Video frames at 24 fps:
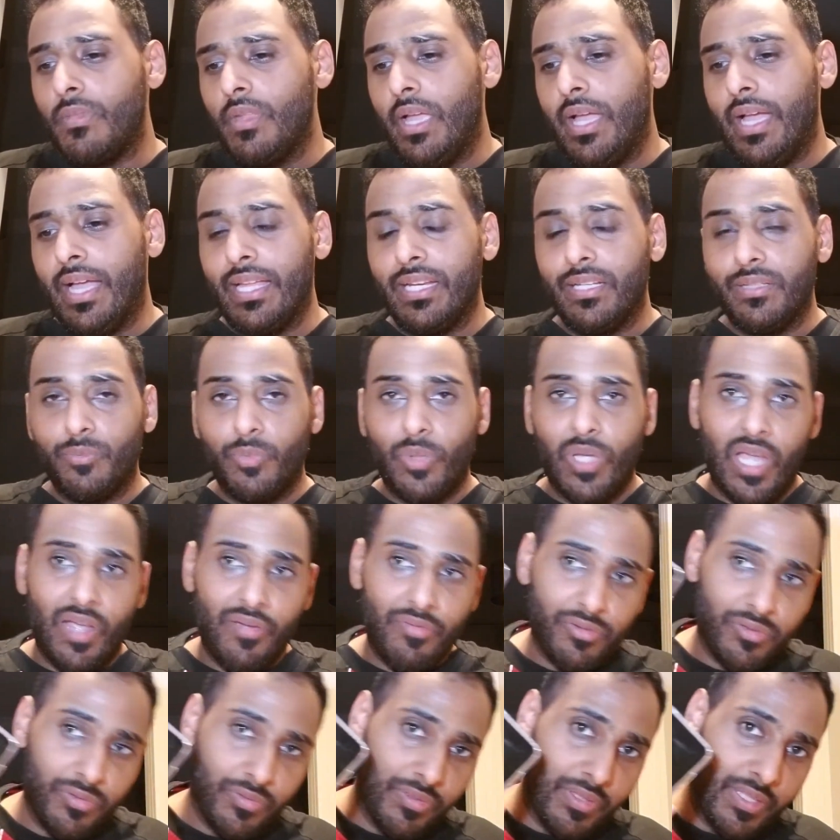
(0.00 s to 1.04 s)
and we have
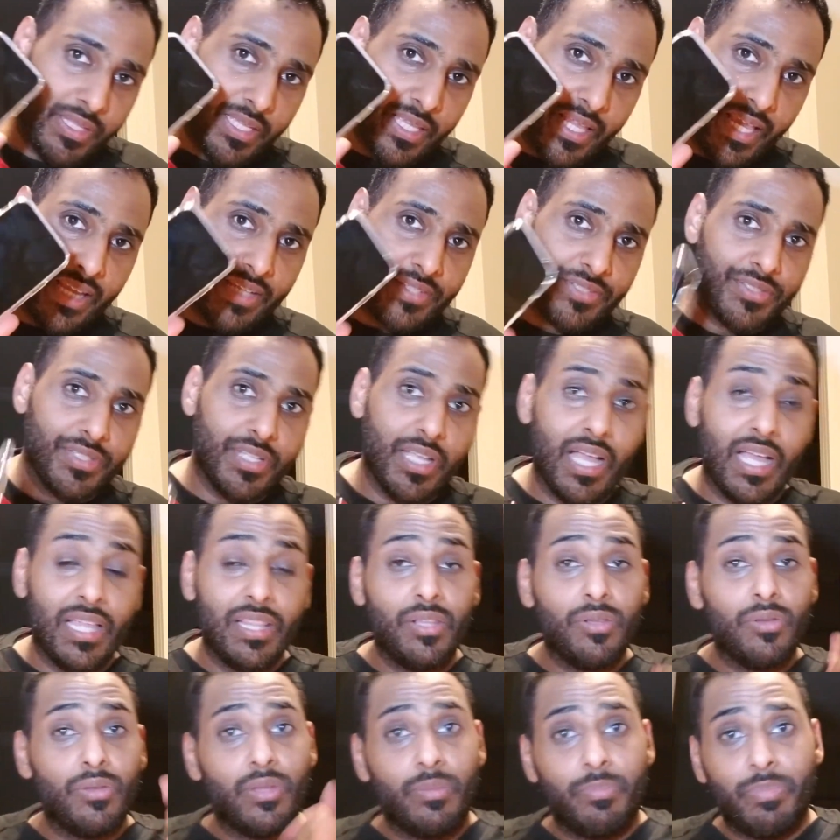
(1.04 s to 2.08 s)
it on the X and
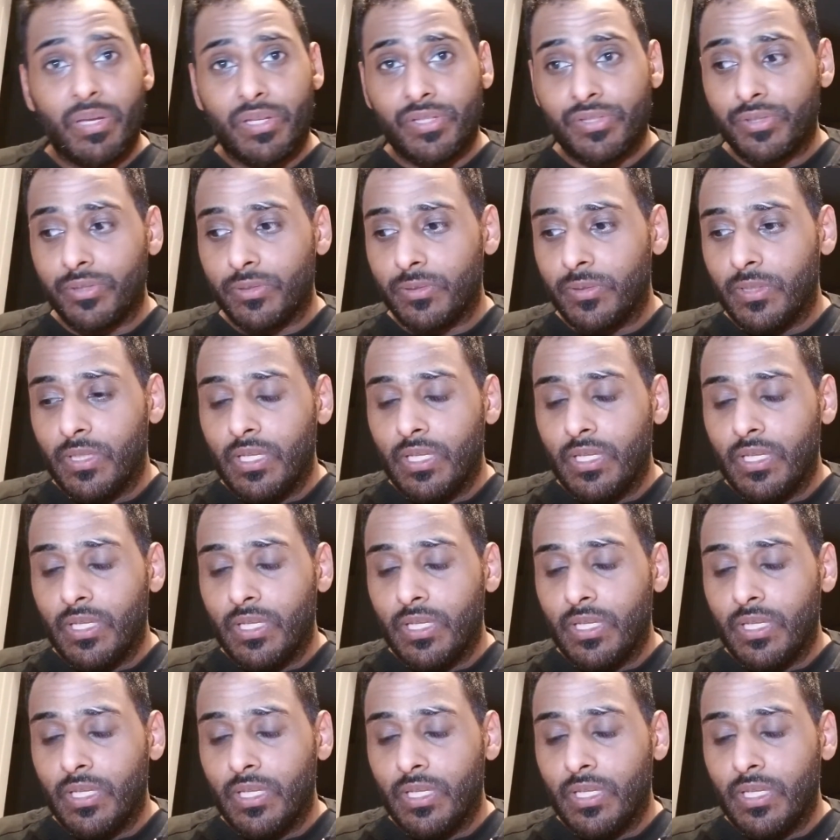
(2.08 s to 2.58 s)
on the Pixel.